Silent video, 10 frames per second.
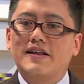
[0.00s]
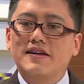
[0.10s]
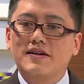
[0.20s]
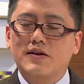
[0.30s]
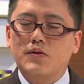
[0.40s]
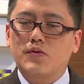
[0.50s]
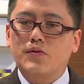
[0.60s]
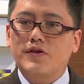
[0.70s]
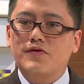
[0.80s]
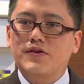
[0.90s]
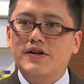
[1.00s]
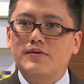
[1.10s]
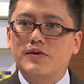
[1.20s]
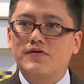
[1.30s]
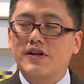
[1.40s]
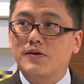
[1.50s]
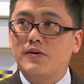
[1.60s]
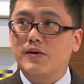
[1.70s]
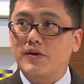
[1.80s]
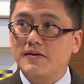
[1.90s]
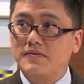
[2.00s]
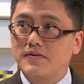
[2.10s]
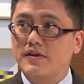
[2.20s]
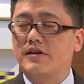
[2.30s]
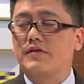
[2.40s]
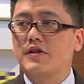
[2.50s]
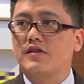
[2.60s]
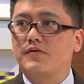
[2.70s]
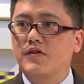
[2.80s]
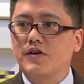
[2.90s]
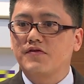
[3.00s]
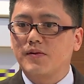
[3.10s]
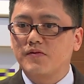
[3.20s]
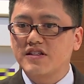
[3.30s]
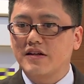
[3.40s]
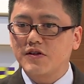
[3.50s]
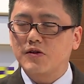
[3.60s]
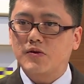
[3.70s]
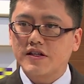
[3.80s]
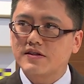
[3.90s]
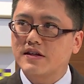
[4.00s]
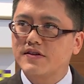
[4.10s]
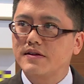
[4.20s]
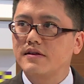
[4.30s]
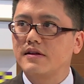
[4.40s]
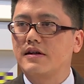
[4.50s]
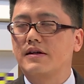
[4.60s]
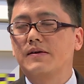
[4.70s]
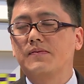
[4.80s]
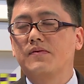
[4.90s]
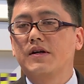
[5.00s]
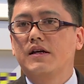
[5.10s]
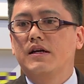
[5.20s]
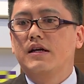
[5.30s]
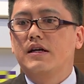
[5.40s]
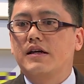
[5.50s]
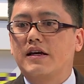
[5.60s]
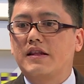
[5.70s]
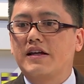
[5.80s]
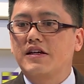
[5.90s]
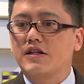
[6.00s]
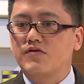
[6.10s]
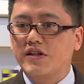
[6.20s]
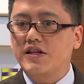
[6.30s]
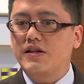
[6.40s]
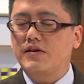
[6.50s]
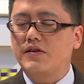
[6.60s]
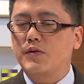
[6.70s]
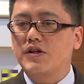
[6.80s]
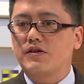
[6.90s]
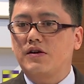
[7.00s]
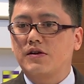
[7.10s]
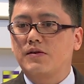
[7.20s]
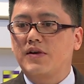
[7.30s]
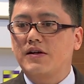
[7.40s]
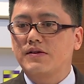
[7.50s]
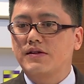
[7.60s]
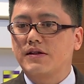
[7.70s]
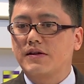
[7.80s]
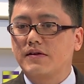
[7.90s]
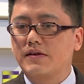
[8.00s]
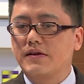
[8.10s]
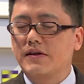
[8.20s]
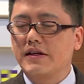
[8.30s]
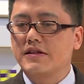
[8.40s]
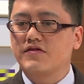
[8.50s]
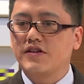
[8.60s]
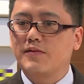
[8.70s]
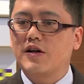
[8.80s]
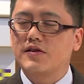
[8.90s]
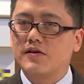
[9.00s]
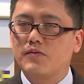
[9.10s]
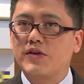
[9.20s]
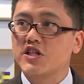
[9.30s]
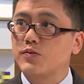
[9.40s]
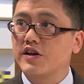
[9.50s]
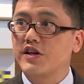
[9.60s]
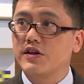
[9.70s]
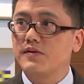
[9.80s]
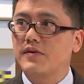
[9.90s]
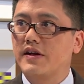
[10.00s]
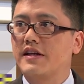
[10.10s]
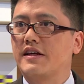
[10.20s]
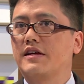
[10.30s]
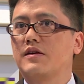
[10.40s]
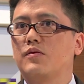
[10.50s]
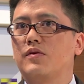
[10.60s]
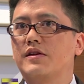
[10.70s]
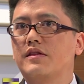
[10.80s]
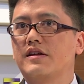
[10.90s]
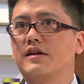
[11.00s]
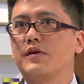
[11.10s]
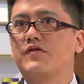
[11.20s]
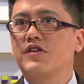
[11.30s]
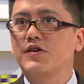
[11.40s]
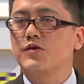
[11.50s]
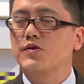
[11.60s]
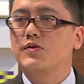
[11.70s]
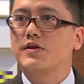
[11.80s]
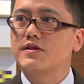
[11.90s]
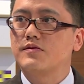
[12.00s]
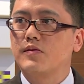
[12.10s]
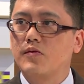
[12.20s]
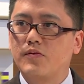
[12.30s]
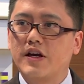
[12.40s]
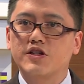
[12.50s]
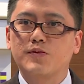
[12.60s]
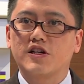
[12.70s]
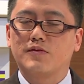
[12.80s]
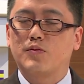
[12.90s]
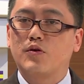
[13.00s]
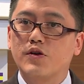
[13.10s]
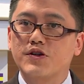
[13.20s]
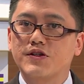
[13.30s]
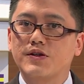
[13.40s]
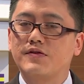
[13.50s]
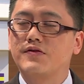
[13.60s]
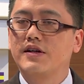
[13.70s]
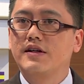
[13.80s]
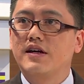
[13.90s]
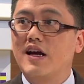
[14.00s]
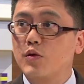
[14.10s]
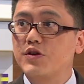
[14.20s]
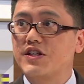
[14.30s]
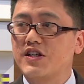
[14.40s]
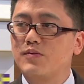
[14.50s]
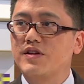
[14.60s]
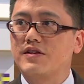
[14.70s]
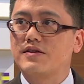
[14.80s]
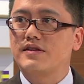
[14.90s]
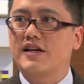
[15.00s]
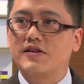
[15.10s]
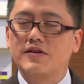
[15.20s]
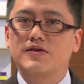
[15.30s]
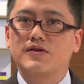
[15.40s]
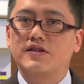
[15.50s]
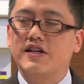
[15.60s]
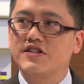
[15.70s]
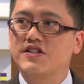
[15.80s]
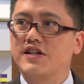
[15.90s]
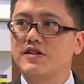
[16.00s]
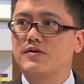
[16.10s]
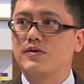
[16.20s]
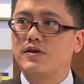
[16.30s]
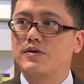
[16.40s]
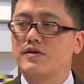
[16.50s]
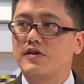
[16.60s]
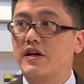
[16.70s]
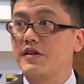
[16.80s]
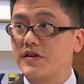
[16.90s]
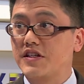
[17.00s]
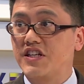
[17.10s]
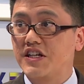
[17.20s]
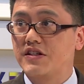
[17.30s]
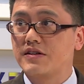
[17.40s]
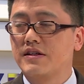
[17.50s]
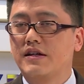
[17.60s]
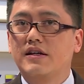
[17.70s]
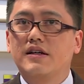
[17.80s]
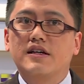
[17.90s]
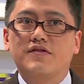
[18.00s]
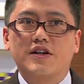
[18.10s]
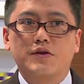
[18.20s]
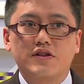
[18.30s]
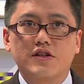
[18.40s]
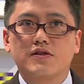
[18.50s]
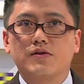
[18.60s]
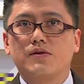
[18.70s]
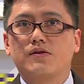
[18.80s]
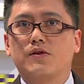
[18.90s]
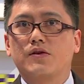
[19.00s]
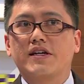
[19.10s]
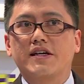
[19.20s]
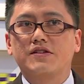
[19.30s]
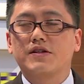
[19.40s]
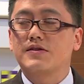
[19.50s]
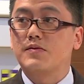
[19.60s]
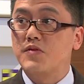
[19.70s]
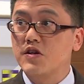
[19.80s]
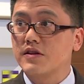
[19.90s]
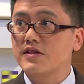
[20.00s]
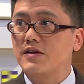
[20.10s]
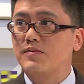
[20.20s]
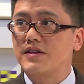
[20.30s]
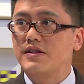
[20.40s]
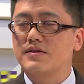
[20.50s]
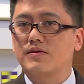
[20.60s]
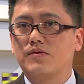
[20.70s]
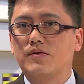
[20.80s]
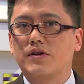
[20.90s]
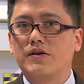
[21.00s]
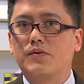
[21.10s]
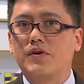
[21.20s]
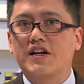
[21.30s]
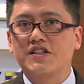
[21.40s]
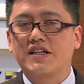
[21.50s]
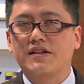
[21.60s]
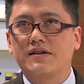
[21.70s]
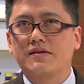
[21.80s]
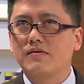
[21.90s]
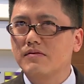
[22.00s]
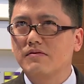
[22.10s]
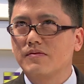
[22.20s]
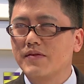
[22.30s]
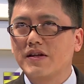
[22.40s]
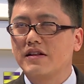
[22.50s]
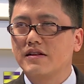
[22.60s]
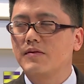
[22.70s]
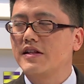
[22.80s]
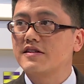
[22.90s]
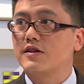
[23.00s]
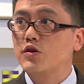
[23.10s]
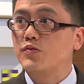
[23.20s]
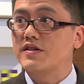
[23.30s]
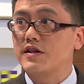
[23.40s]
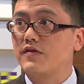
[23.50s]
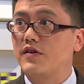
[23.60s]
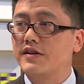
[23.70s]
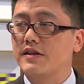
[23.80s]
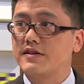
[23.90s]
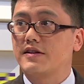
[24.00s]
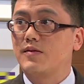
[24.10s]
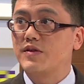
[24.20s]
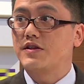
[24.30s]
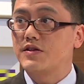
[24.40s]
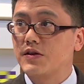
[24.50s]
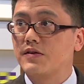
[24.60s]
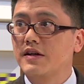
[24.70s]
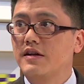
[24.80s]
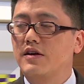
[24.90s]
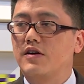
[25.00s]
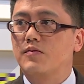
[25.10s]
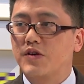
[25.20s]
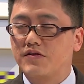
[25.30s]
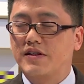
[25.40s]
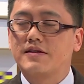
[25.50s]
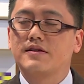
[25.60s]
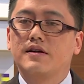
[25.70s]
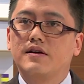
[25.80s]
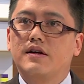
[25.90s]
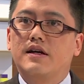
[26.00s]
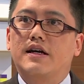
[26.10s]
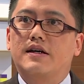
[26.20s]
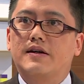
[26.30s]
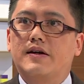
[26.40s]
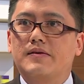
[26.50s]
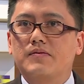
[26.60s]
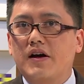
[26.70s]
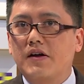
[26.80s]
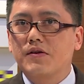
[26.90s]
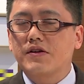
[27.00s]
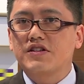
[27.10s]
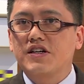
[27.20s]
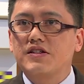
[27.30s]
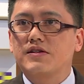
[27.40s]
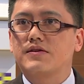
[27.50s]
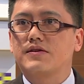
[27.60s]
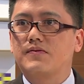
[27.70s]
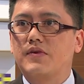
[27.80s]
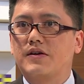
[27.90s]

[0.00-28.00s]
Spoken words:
think we've done quite well. We've gone from 7 to 27. I think it's really, if you want to talk about, it's really about benchmarking. And I think one thing that we've tried to do is benchmark the proportion of MOG companies that are listed on SGX to those on other exchanges. If I just to look at just the minerals companies, we actually, maybe a little bit less than 2% of all the listed companies here are minerals. Other exchanges,